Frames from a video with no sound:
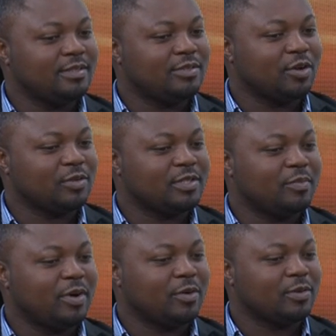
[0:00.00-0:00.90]
talks
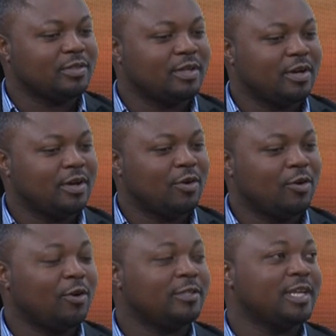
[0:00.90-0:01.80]
about
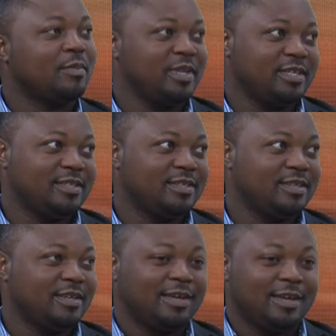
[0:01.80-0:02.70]
wholesomeness.
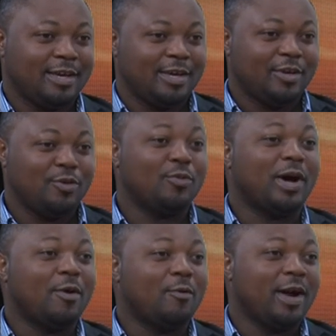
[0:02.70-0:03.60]
You
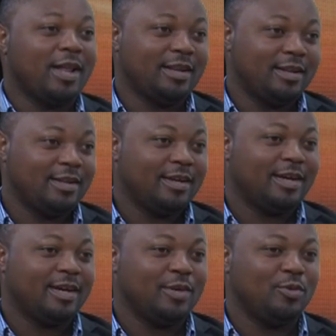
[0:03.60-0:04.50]
are one.
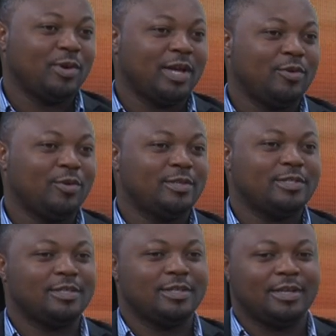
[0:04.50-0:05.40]
You are
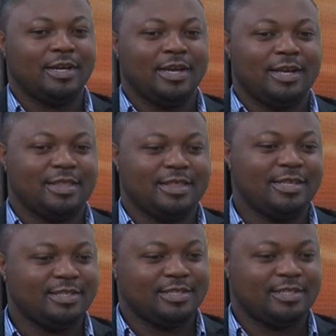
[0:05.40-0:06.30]
not
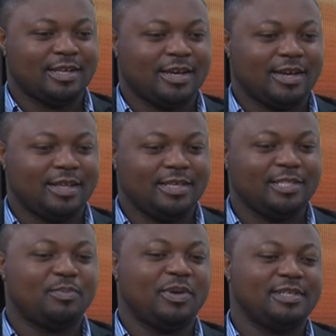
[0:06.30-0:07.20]
this
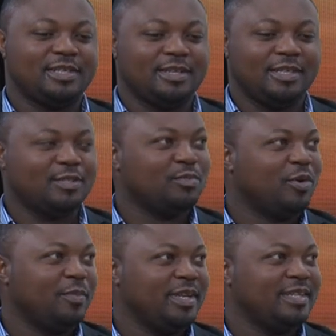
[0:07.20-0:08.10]
person this
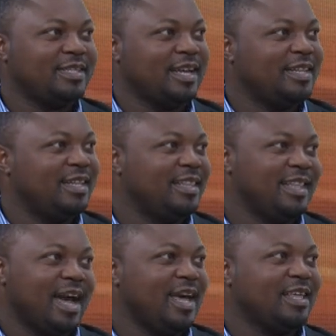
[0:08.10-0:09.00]
moment and then
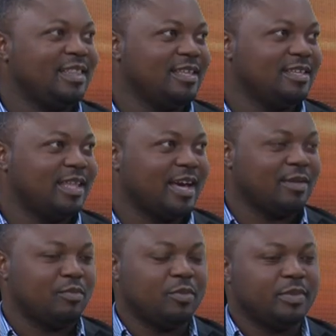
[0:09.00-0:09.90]
the other thing the other
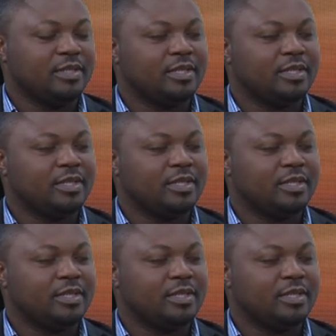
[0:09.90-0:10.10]
moment.